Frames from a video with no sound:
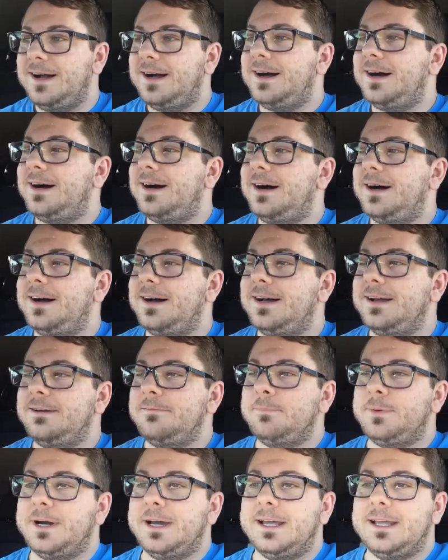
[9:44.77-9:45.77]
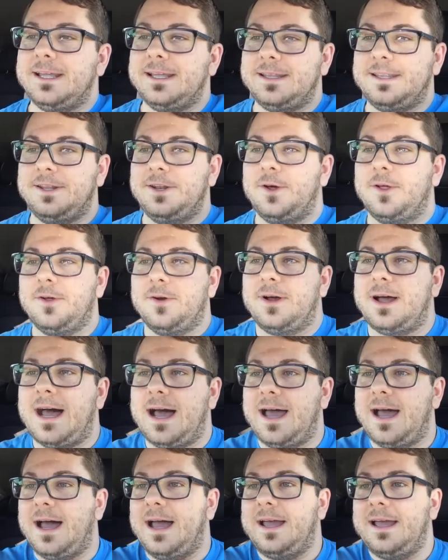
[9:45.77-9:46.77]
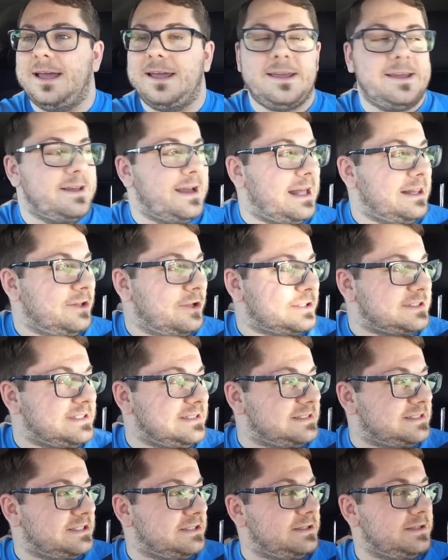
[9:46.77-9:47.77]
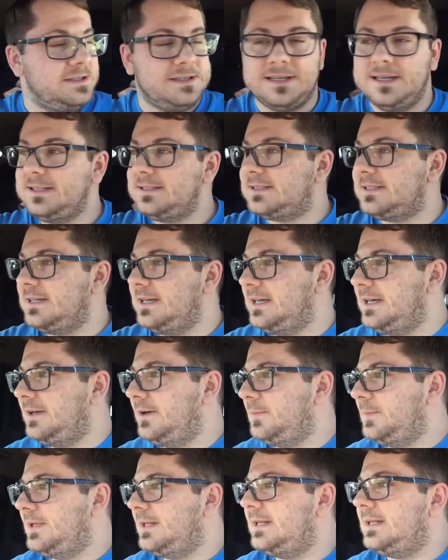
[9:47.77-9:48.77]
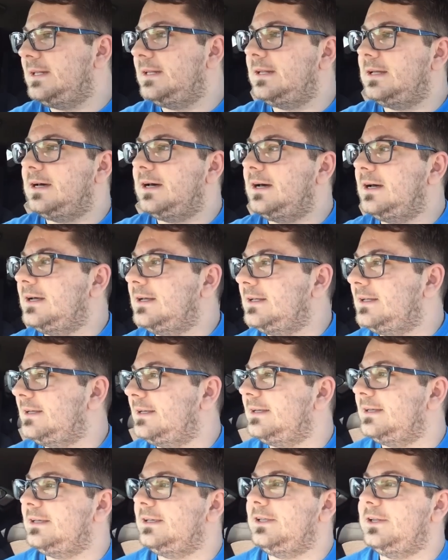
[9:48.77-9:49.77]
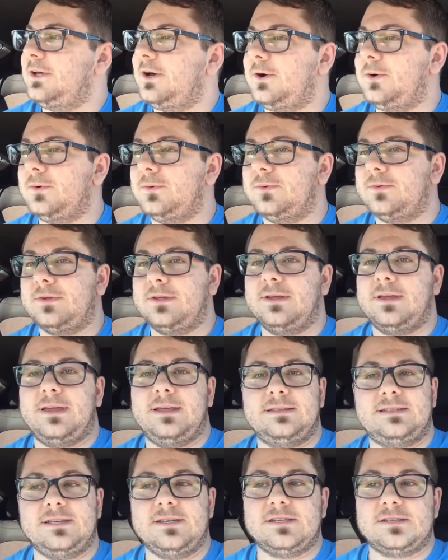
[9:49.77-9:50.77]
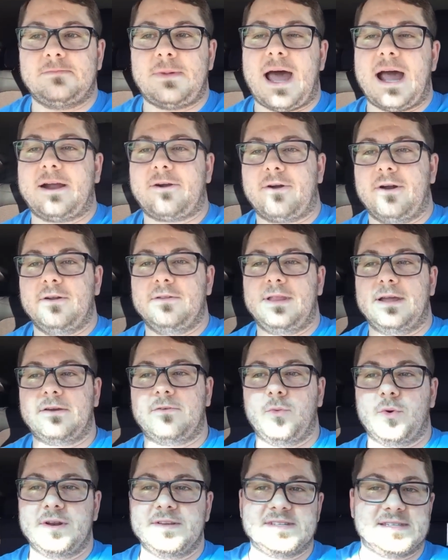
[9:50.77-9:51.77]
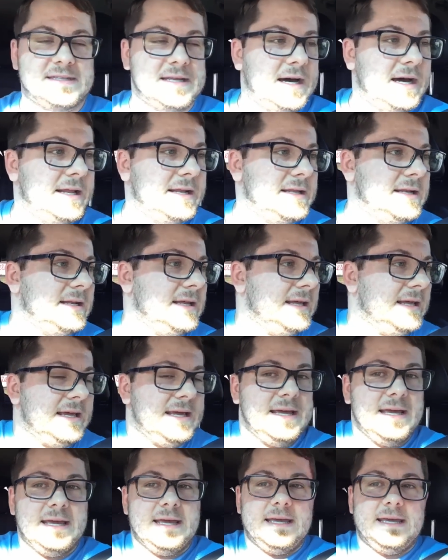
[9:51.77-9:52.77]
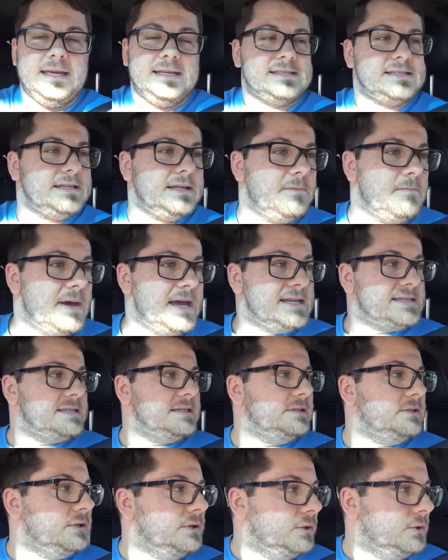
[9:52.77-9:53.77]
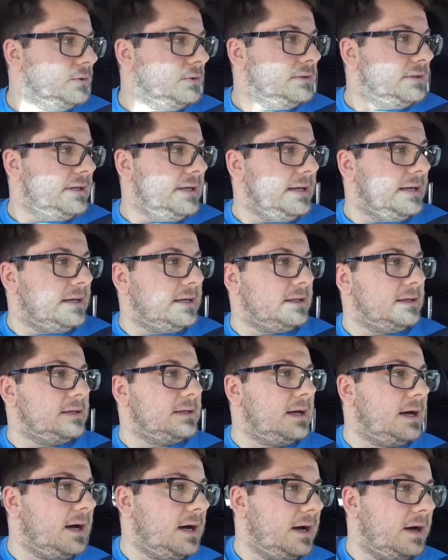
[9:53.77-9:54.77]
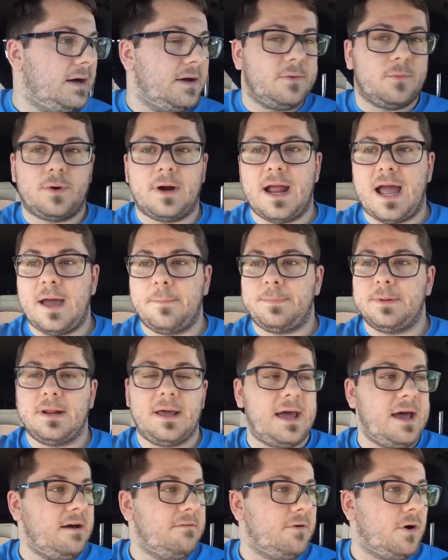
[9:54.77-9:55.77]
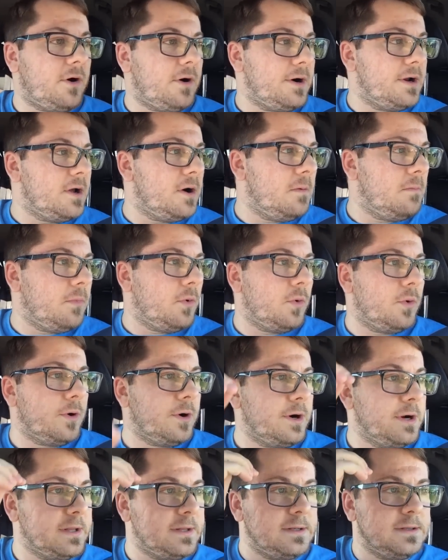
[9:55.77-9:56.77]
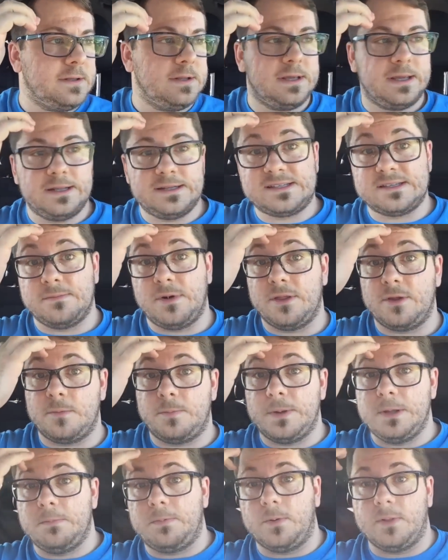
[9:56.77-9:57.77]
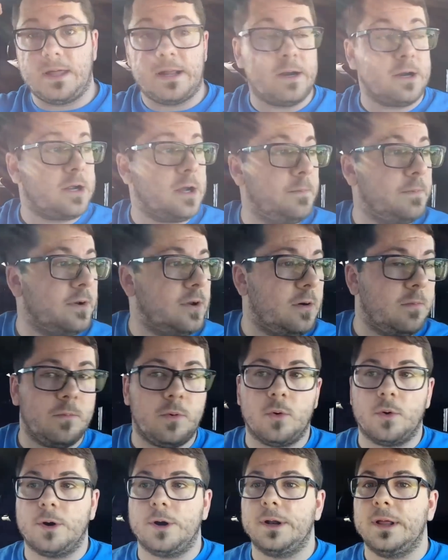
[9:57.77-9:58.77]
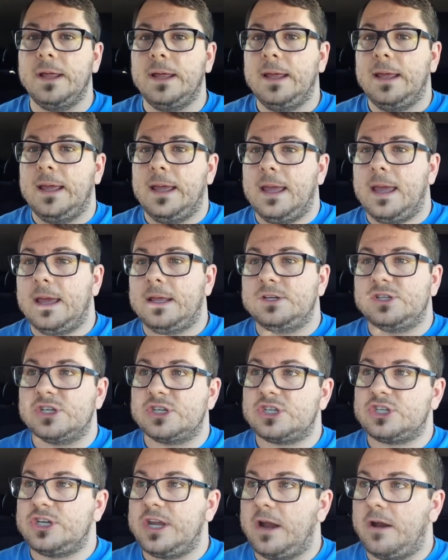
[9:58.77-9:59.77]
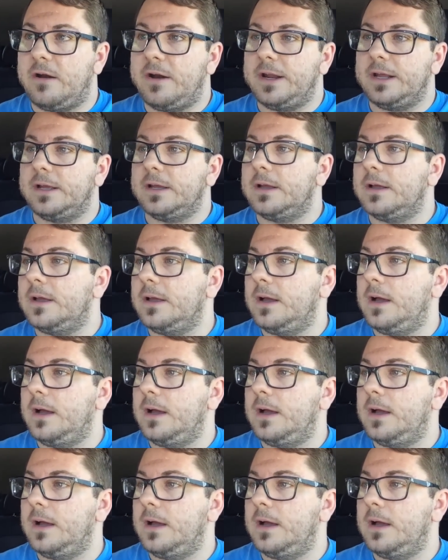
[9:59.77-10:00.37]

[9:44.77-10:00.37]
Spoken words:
but, you know, I looked into him, and then you know, into his background, like what he's done, and he's an amazing dude. And we're happy to have Ari on board, and some other people that are coming on board. and just sharing